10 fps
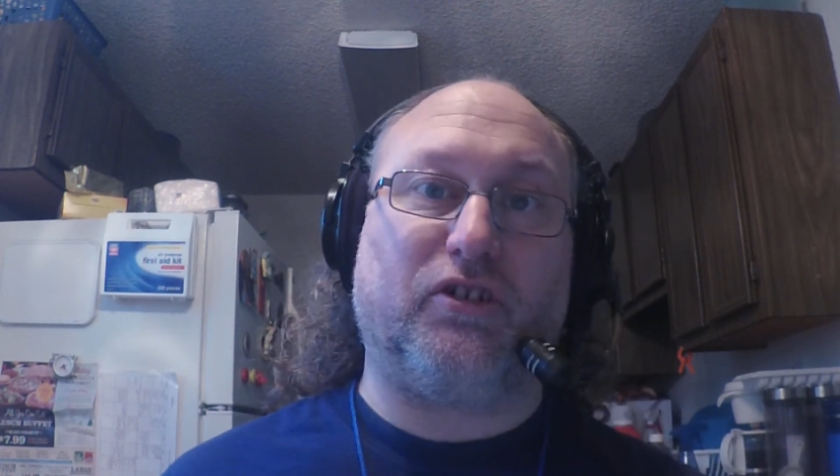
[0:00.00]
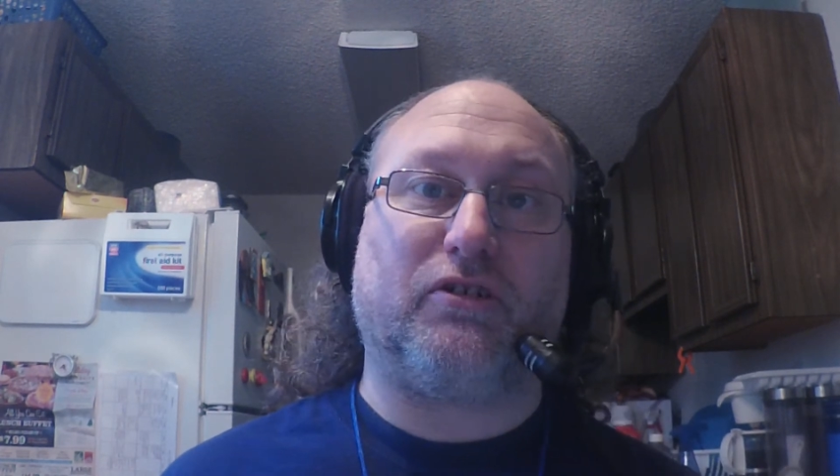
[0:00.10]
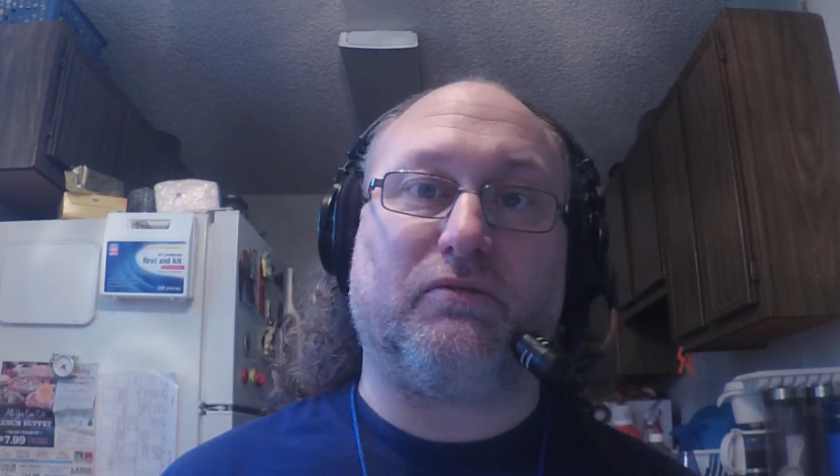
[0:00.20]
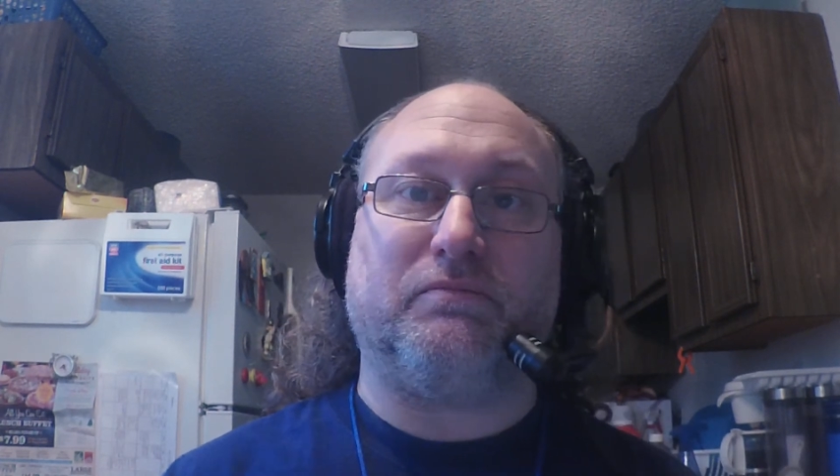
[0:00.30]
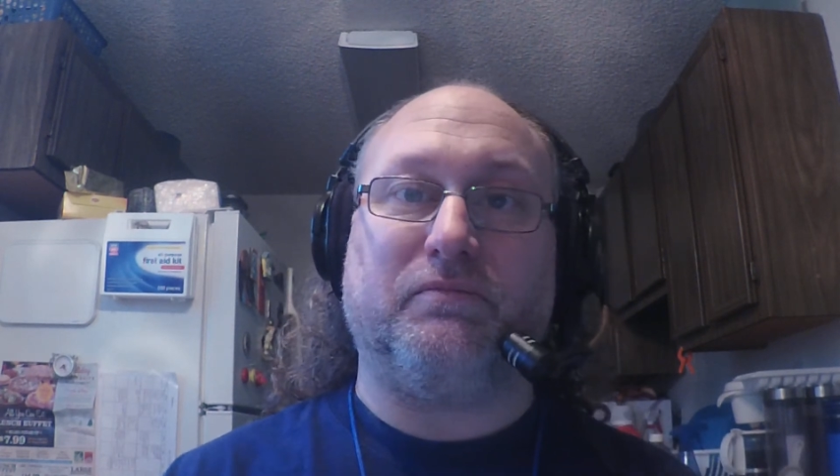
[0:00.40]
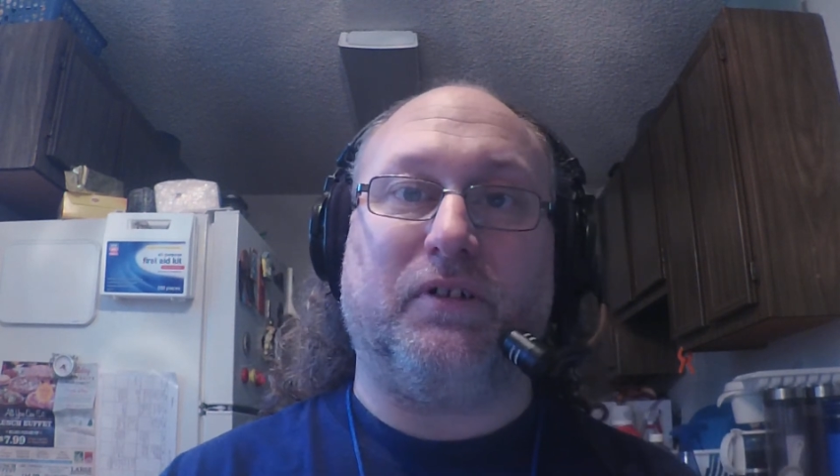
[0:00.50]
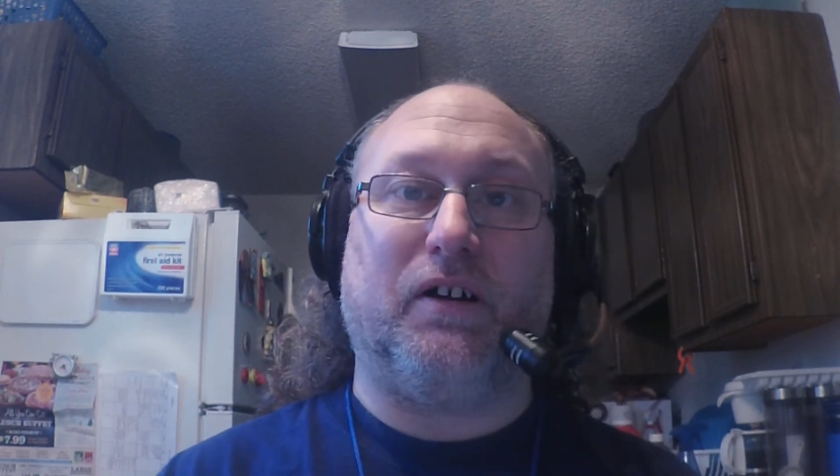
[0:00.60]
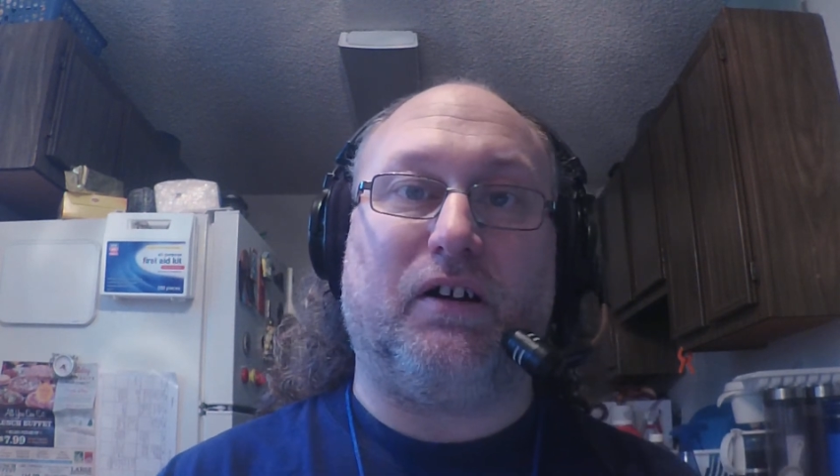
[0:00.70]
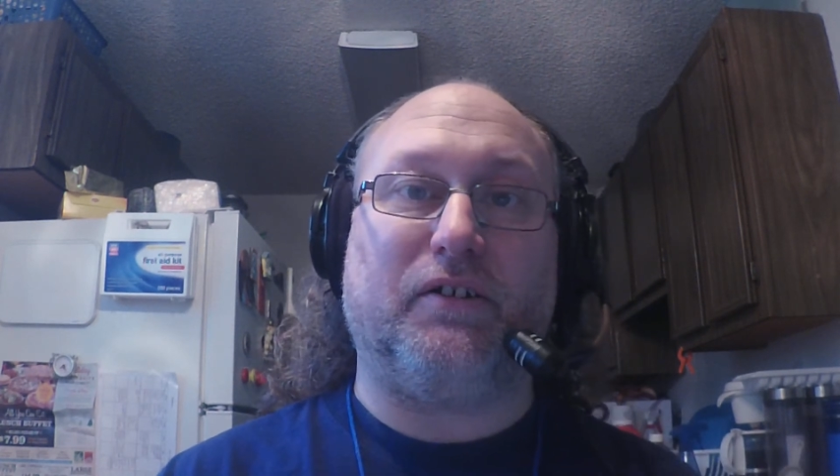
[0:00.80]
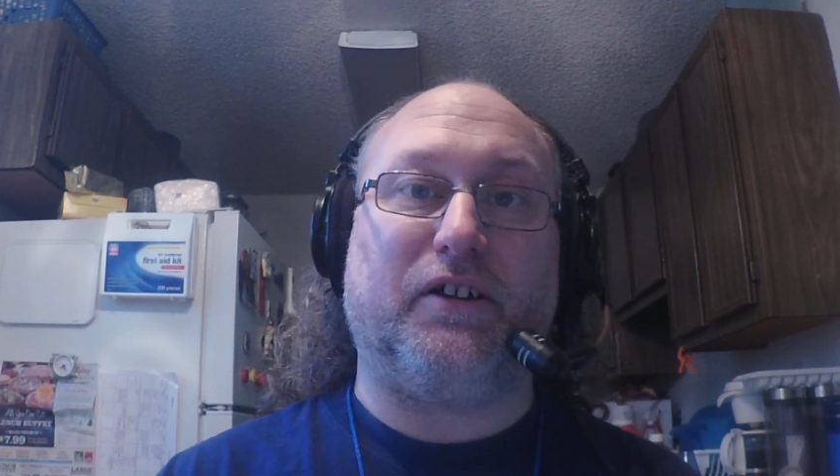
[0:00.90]
year
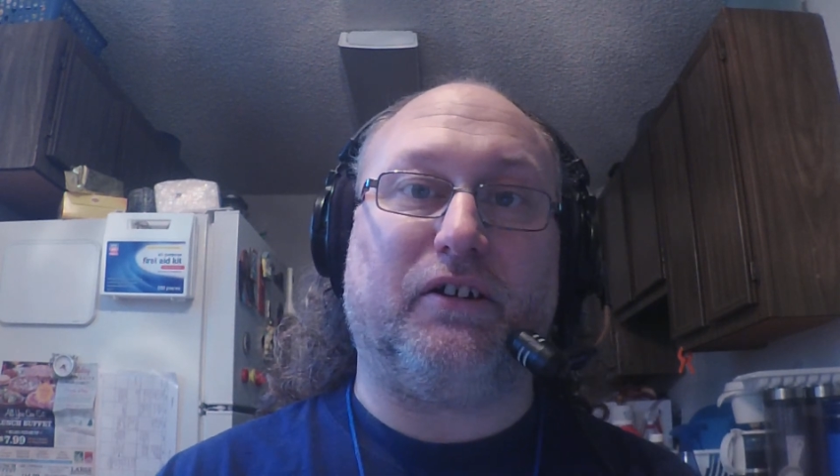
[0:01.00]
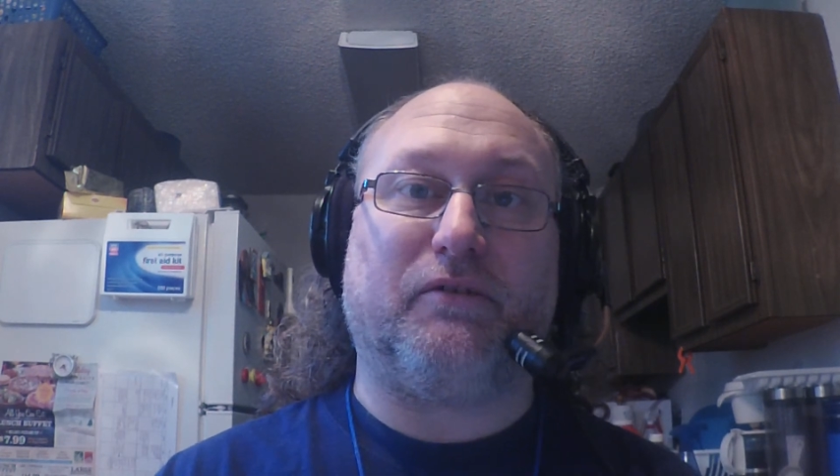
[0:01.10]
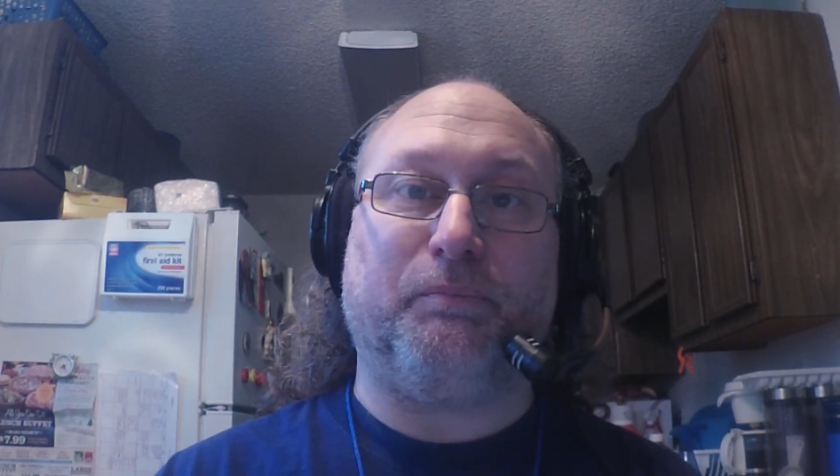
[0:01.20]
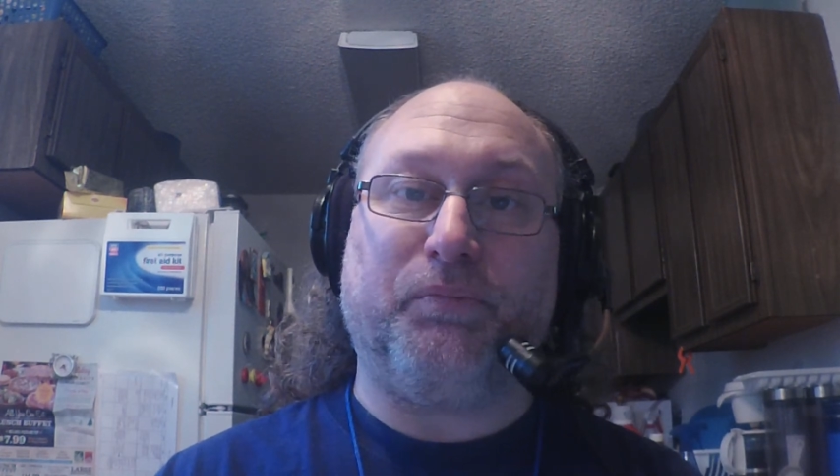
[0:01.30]
on there.